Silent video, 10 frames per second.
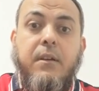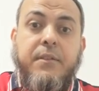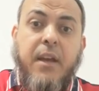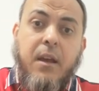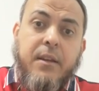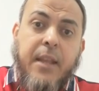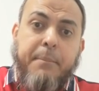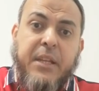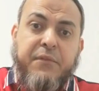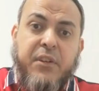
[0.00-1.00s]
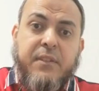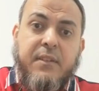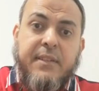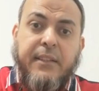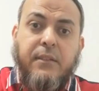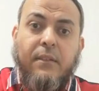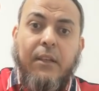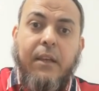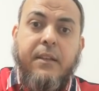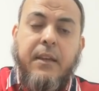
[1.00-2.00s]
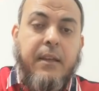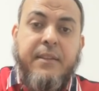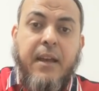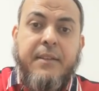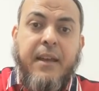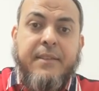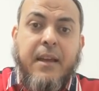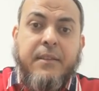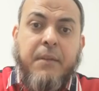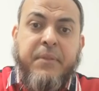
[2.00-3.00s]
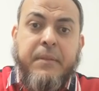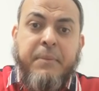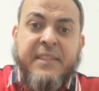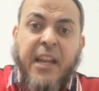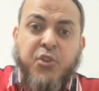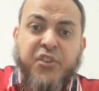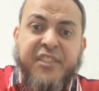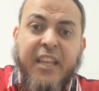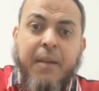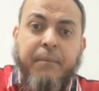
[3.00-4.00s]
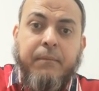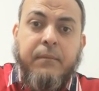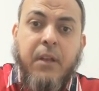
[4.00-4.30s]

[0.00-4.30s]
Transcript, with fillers: The non believers said, uh, uh the, the, the, the messengers came